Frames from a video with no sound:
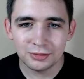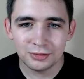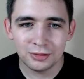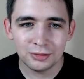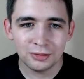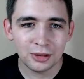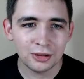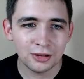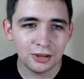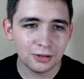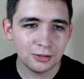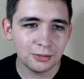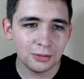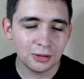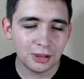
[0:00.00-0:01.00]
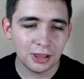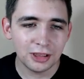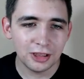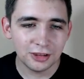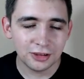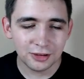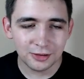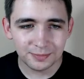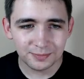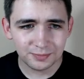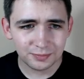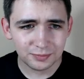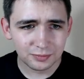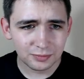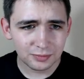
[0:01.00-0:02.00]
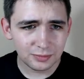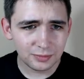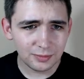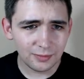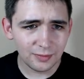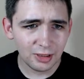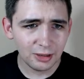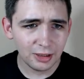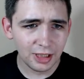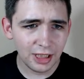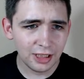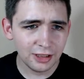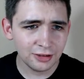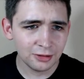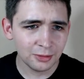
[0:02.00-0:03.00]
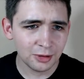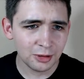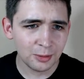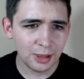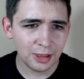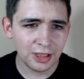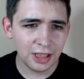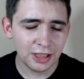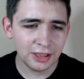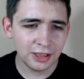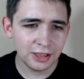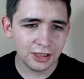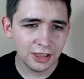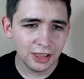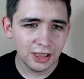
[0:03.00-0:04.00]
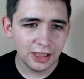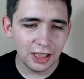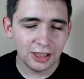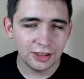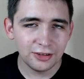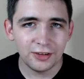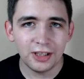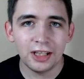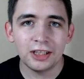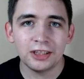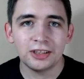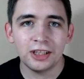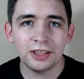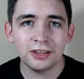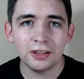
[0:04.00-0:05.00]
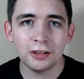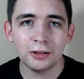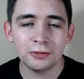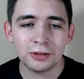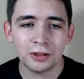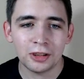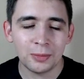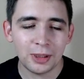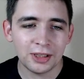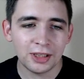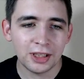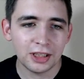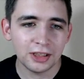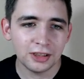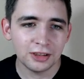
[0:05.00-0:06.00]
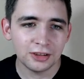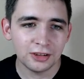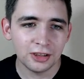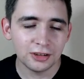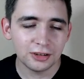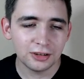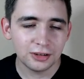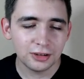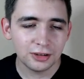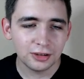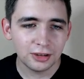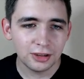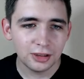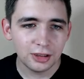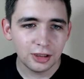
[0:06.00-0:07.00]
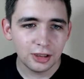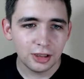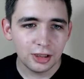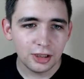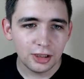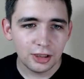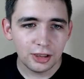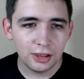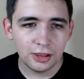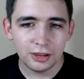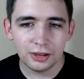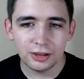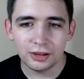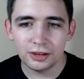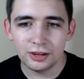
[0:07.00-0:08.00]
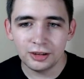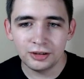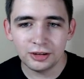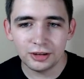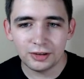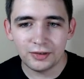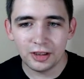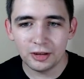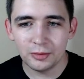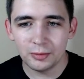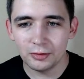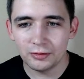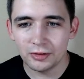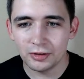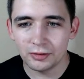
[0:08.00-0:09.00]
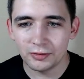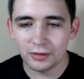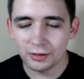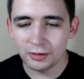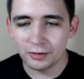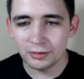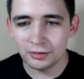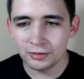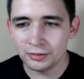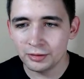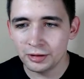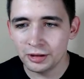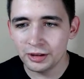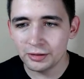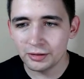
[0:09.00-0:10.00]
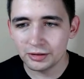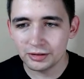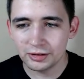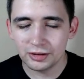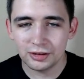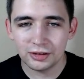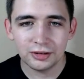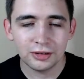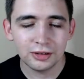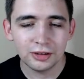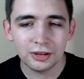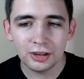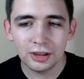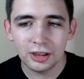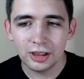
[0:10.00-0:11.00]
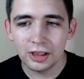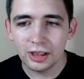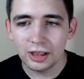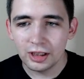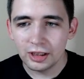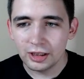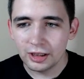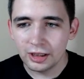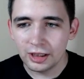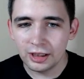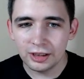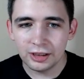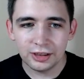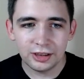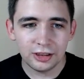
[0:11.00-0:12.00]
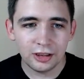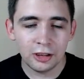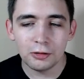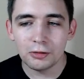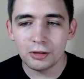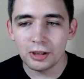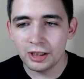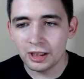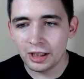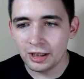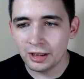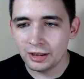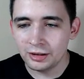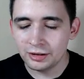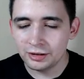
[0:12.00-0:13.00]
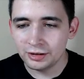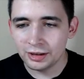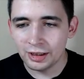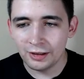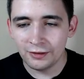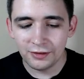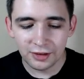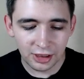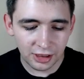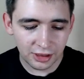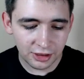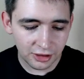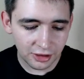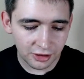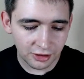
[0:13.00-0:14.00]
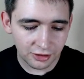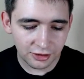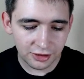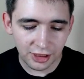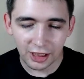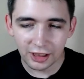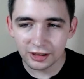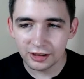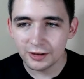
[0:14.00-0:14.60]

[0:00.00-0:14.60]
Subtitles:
don't need to look at this. Okay, so Chrome Canary, as far as I know, Chrome Canary is not available for Linux. And something I didn't check.